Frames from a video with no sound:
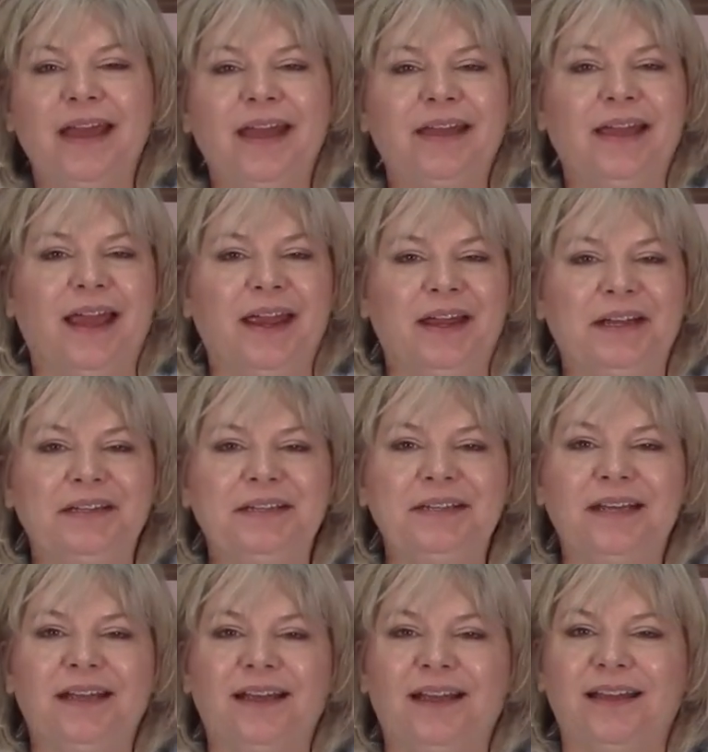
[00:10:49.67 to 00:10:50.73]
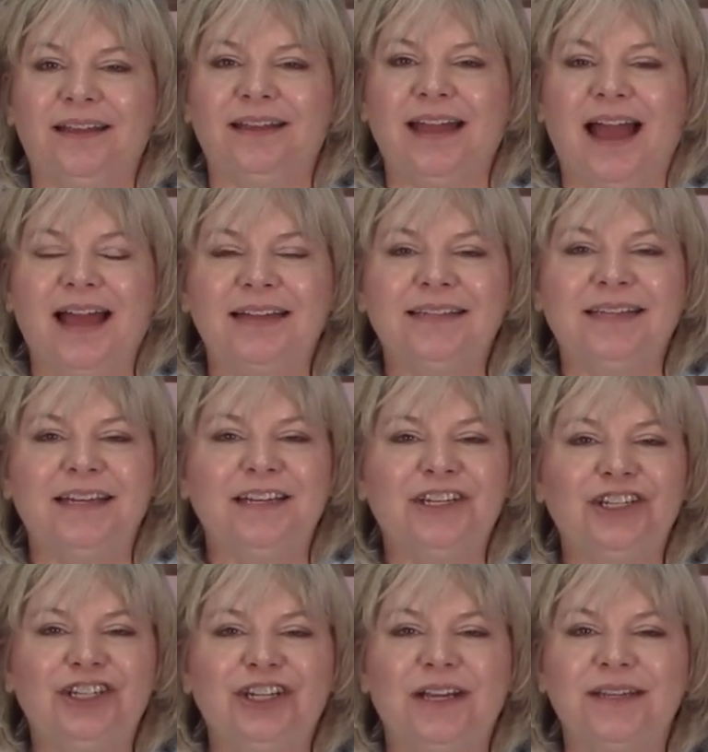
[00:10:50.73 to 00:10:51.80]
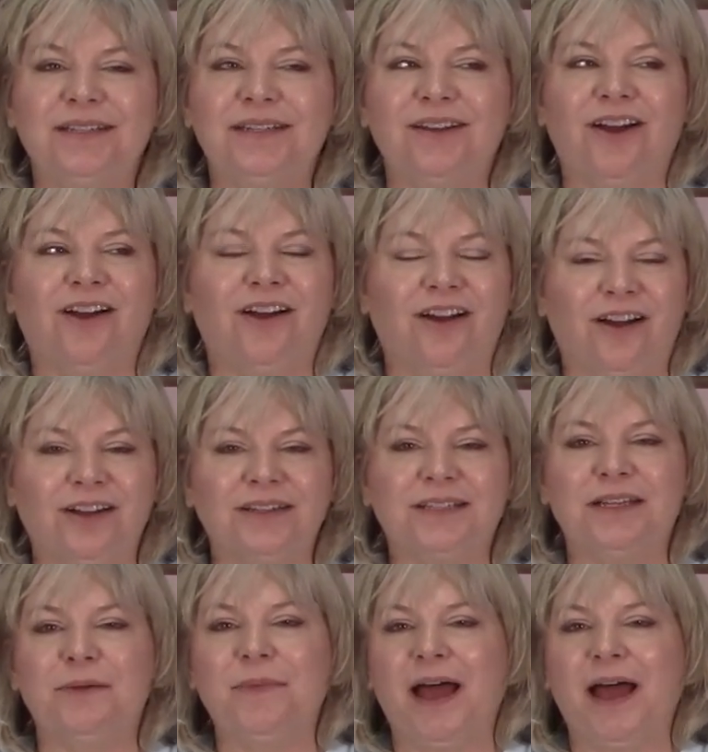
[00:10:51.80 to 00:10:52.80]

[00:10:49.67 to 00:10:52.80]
And guys, it is just awesome.